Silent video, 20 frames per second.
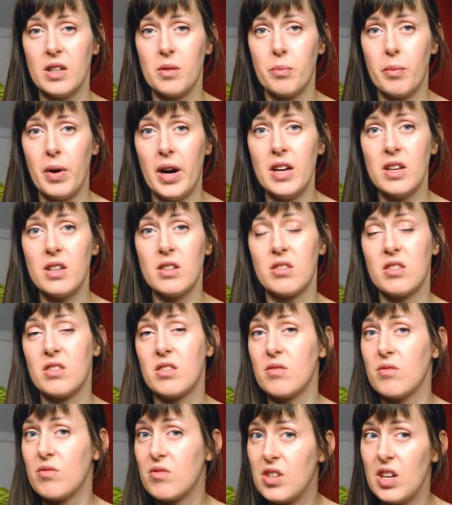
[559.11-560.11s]
It
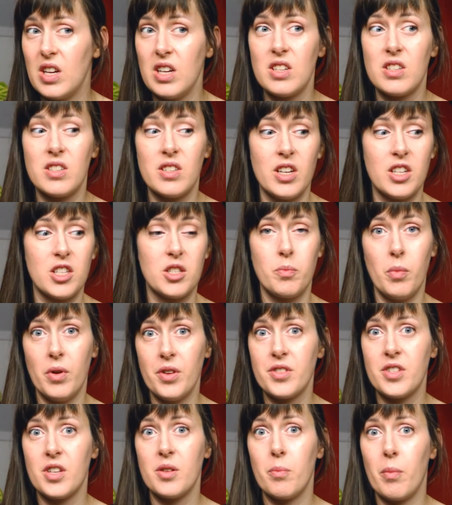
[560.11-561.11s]
might take 6
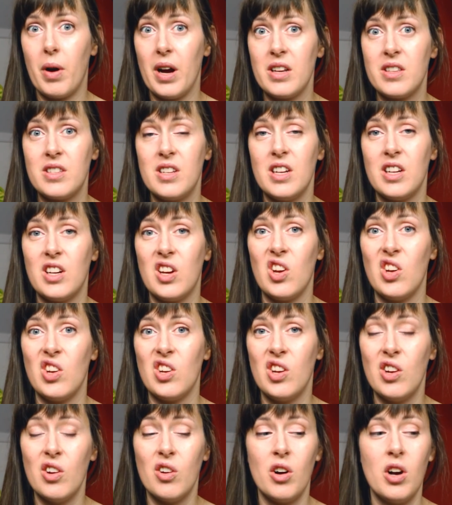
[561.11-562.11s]
months, it might take a
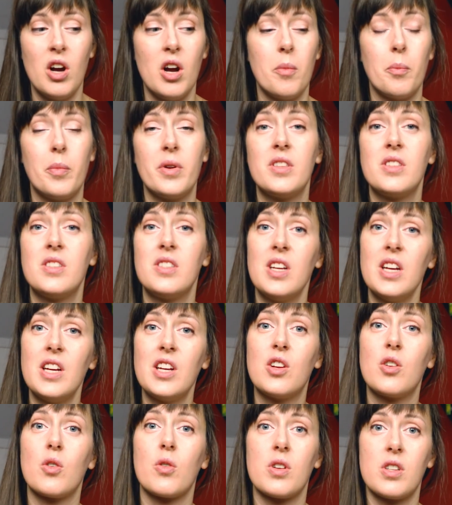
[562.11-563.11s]
year, but
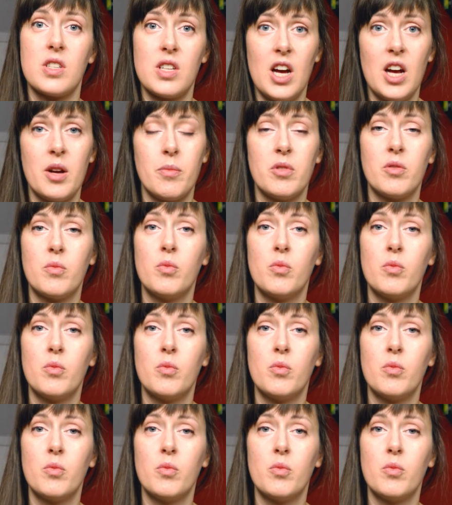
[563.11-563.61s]
take your time.